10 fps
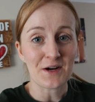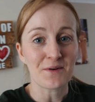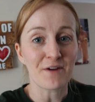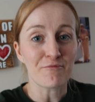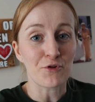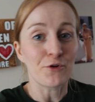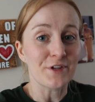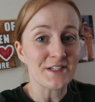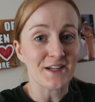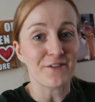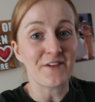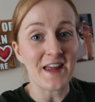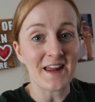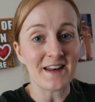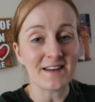now I brought all the stuff
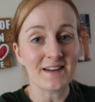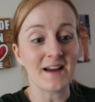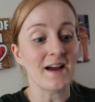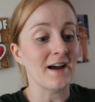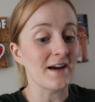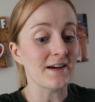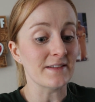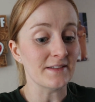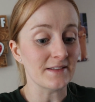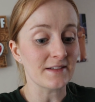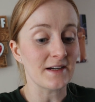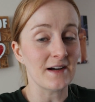in and